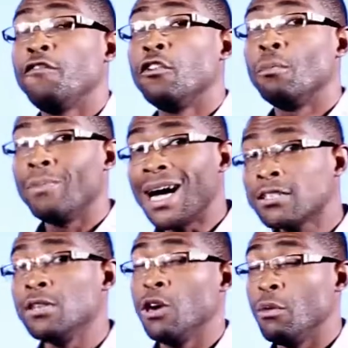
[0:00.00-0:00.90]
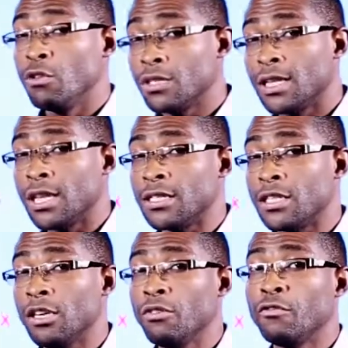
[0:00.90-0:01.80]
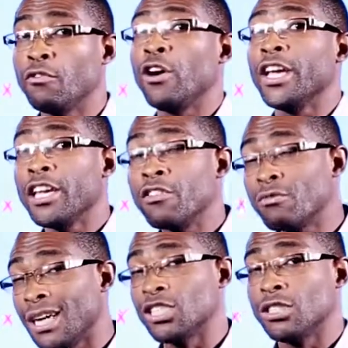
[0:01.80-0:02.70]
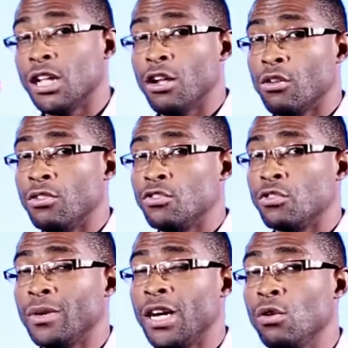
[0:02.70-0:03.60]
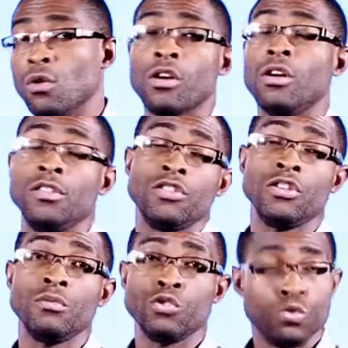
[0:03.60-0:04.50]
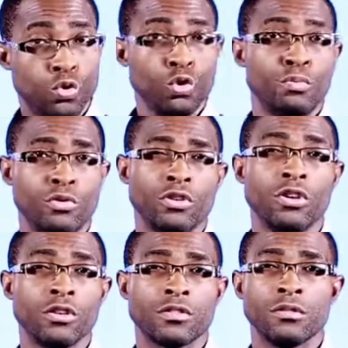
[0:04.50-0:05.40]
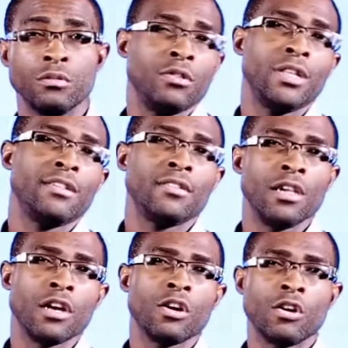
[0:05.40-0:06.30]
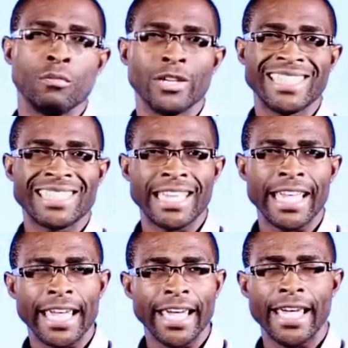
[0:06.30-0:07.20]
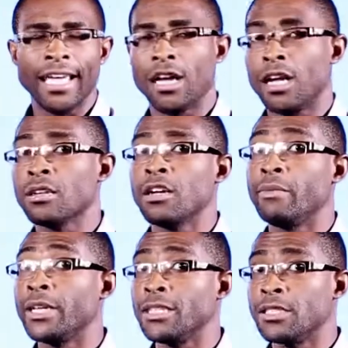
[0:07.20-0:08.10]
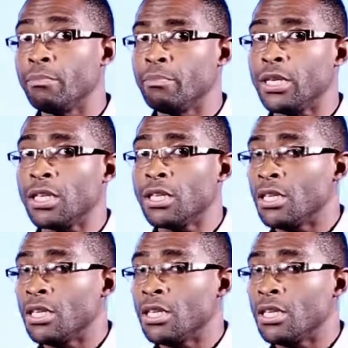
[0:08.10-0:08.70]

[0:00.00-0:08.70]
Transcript: for maximum utility for a rational consumer who consumes two products, let's say commodity A and commodity B.